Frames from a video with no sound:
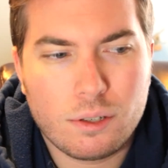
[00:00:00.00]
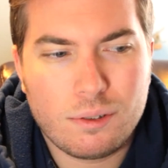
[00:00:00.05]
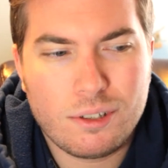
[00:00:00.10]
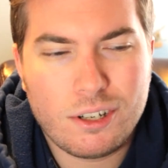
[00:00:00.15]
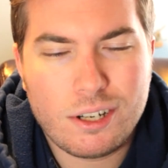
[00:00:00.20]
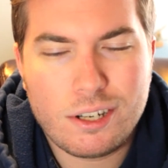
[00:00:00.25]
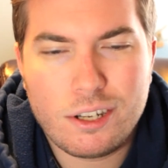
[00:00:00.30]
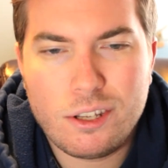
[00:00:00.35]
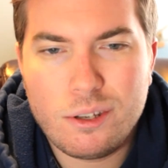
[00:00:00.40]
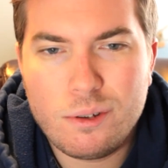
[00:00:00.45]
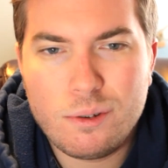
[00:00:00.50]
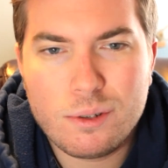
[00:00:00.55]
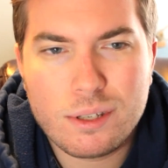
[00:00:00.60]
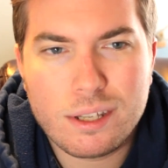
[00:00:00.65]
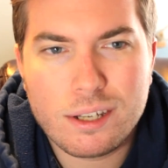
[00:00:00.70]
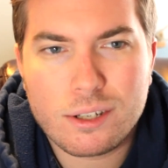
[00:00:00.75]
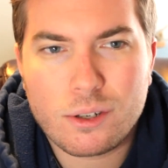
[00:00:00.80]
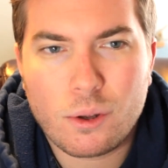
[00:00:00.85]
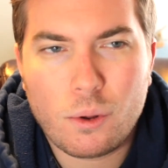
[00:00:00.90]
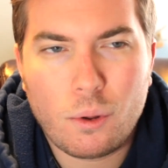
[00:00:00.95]
So just
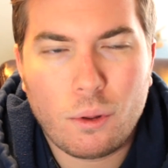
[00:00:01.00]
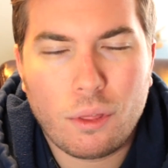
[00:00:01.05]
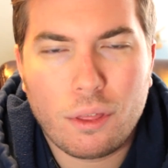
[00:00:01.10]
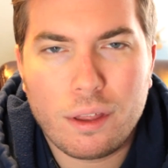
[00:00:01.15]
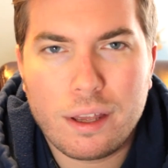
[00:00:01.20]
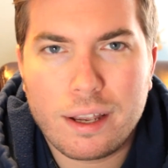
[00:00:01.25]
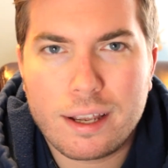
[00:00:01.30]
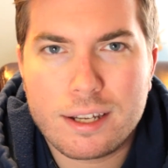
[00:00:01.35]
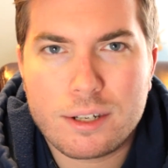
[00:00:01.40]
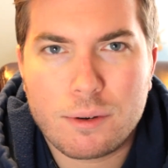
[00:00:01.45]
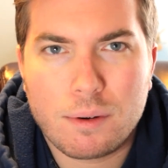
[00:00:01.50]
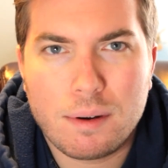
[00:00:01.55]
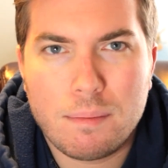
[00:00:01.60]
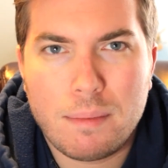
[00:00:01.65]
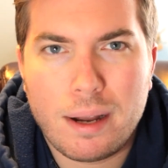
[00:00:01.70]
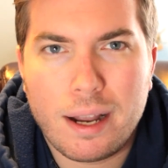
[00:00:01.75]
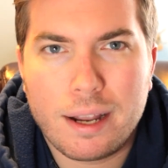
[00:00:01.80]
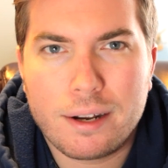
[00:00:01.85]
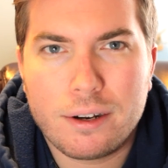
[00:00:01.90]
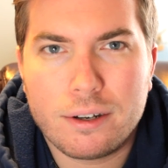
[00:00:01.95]
use this whole thing as a
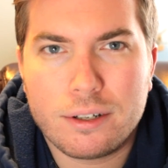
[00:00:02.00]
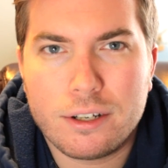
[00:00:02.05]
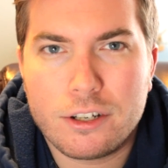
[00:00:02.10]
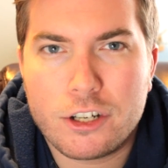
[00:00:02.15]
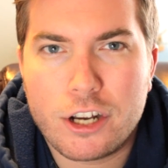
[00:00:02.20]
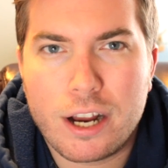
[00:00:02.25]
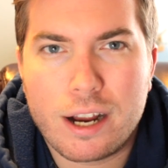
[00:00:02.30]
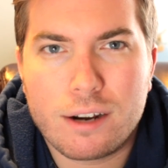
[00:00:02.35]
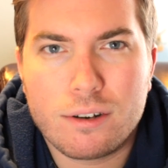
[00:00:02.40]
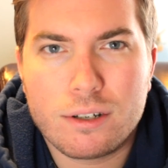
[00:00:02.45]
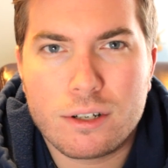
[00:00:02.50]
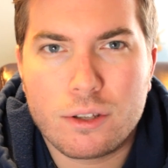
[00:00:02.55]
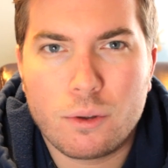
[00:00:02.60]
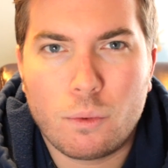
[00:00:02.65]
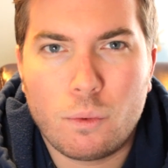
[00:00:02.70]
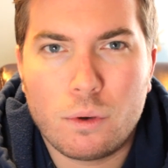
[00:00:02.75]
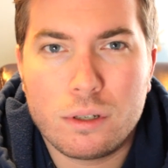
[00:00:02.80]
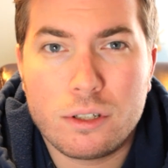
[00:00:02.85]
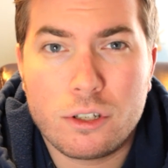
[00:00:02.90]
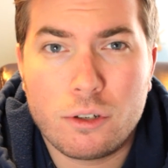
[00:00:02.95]
reminder to cherish
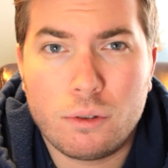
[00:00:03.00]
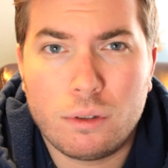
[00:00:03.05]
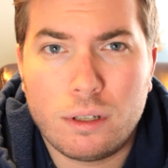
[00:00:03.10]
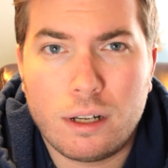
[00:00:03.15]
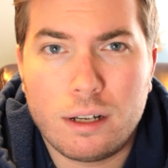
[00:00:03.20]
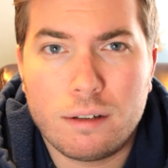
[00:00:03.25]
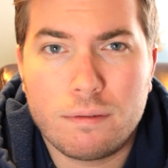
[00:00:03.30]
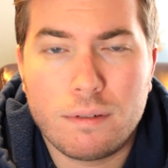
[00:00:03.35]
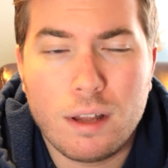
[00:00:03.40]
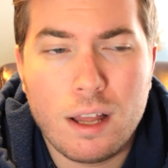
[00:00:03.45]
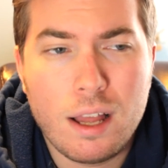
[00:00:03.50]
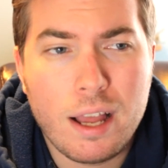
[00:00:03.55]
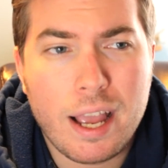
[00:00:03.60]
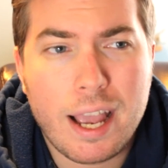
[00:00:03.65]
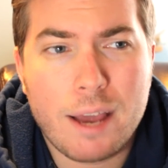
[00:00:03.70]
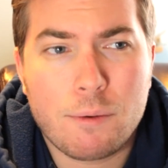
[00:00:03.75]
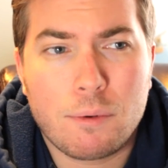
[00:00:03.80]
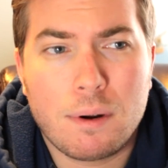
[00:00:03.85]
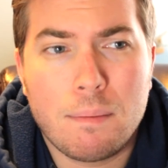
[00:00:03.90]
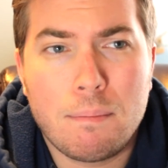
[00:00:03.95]
the ones you love
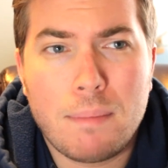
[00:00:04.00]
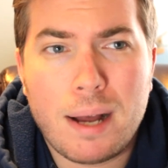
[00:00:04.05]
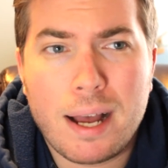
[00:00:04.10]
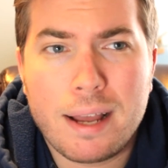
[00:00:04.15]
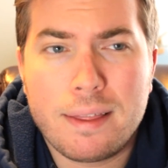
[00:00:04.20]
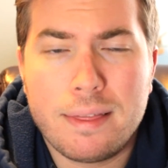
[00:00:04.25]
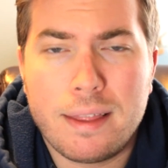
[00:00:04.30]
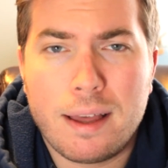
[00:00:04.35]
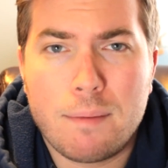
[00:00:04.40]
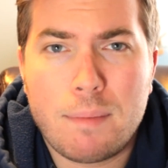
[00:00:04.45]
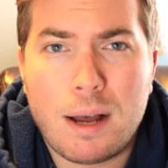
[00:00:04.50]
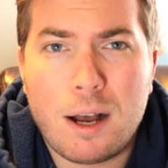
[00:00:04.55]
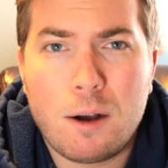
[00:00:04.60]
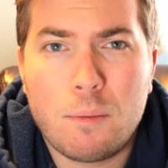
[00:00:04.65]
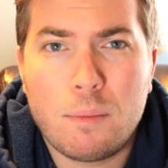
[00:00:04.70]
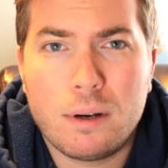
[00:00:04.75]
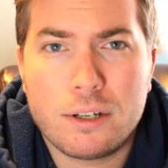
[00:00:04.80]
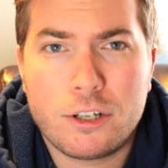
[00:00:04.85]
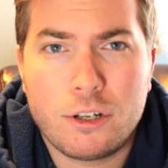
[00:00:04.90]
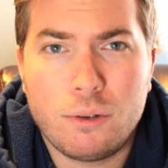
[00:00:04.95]
and remind them
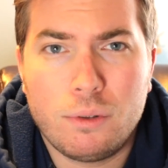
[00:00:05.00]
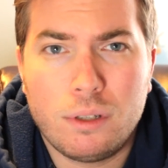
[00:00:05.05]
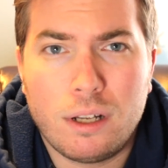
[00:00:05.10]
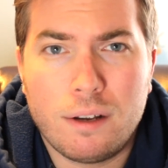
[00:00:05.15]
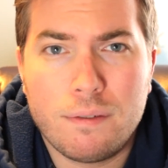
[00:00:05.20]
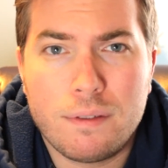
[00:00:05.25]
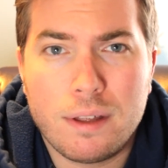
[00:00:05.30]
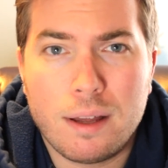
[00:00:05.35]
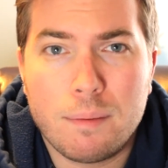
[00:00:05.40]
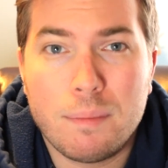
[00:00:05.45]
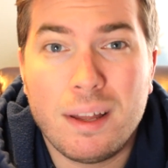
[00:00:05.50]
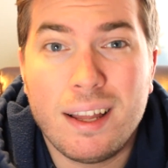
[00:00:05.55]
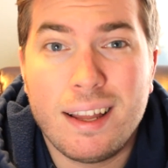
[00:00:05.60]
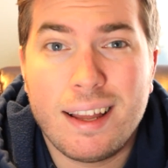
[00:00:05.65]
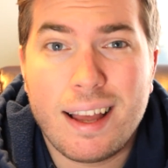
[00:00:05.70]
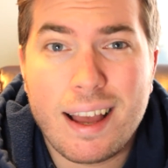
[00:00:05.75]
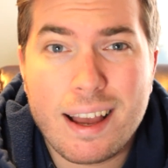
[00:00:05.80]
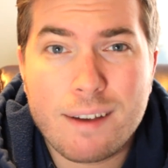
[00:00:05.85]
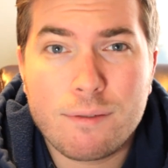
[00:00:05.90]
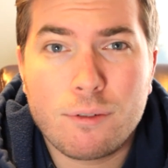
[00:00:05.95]
how much you love them
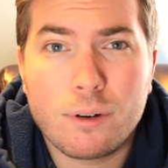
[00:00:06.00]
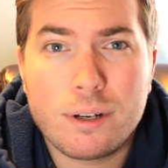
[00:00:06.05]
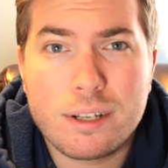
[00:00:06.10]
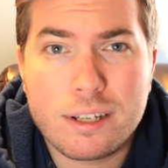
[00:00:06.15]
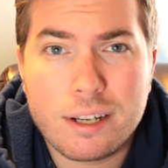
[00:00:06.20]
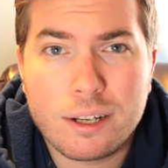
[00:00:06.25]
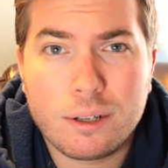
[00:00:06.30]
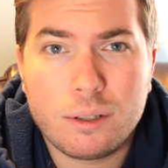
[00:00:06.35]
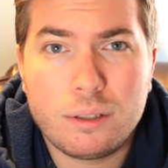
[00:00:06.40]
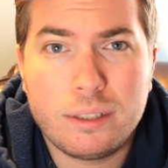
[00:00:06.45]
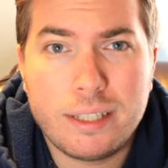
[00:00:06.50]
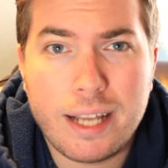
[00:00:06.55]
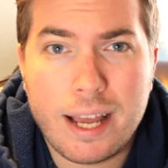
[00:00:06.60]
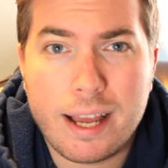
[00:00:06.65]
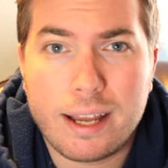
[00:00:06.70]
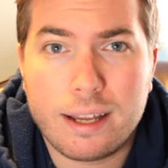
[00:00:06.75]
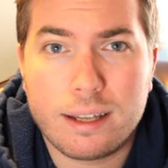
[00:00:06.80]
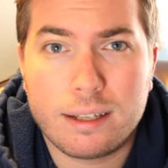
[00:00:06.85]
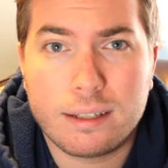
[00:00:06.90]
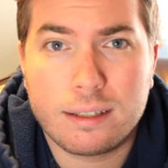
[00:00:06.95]
every single
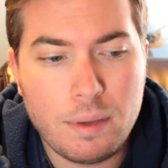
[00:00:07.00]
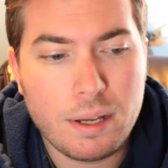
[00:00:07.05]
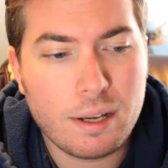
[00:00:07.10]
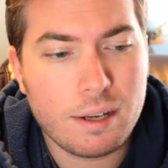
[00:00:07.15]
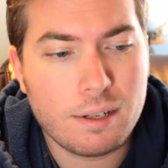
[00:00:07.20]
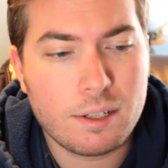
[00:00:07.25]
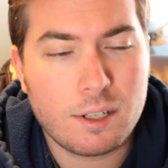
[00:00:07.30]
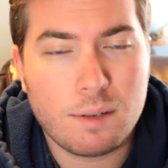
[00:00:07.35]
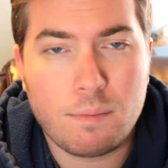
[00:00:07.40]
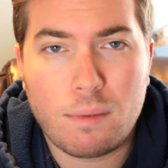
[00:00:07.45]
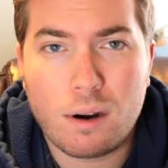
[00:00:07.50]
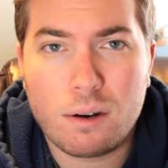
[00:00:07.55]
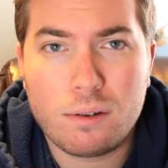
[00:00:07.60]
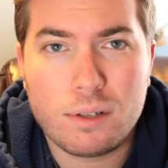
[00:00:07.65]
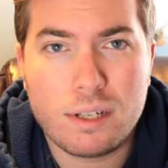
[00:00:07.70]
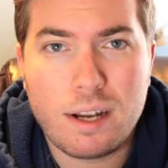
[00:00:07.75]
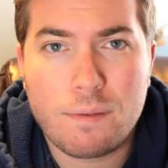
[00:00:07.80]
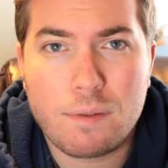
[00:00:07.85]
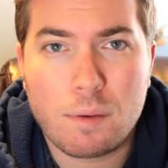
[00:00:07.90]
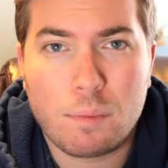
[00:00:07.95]
day, because
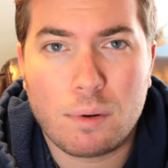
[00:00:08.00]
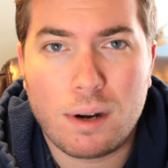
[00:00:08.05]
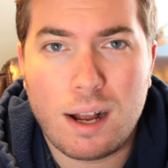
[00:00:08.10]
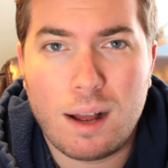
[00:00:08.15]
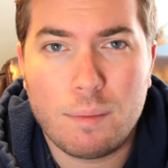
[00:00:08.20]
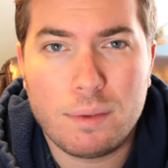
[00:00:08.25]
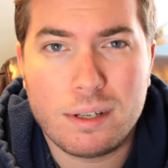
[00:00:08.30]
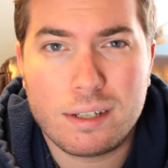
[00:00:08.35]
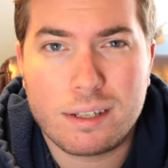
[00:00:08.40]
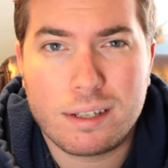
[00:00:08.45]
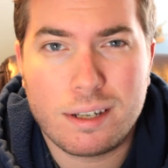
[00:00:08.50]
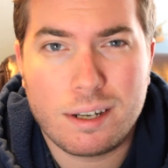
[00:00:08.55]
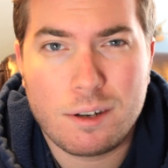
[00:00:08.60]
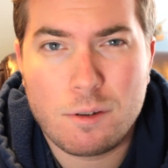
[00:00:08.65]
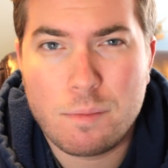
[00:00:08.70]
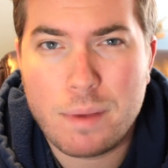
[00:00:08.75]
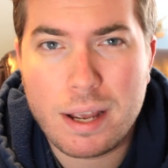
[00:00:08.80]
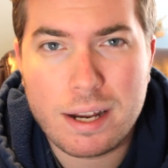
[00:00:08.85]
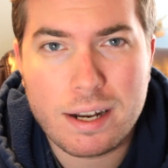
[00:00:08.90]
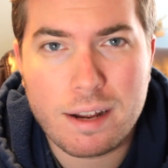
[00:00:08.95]
tomorrow's never promised
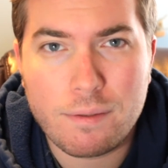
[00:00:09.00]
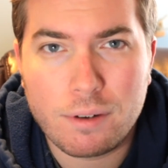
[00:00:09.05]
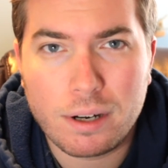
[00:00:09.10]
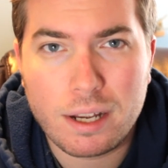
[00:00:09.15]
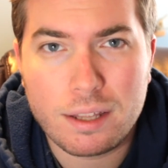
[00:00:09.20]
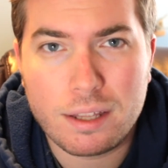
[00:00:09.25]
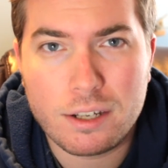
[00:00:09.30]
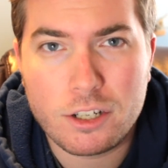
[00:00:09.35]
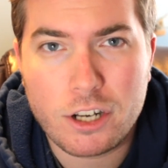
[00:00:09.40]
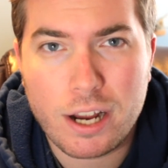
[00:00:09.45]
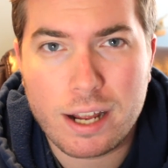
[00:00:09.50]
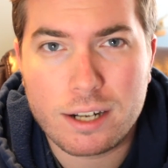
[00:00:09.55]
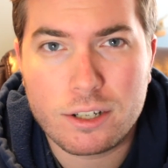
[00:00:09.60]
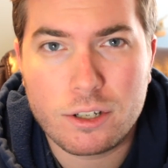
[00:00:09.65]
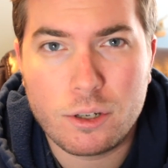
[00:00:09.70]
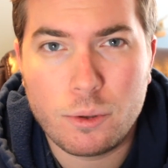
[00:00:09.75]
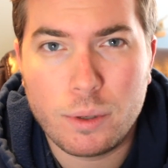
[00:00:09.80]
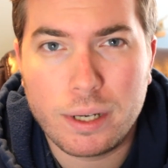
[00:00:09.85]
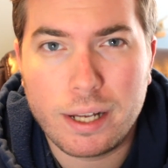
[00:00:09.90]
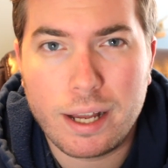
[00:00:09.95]
and you may never get the
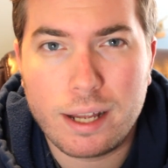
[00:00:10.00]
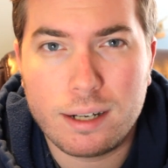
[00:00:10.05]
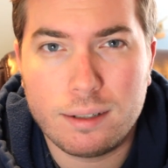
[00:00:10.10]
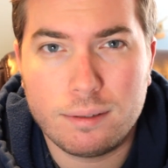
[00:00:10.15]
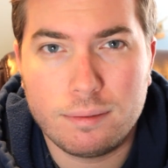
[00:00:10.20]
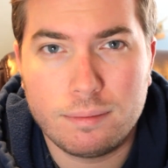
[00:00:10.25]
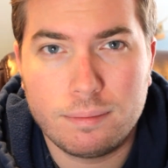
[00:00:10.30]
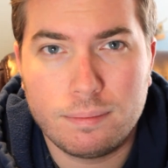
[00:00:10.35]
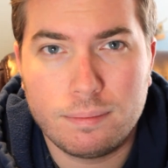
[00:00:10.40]
chance to again.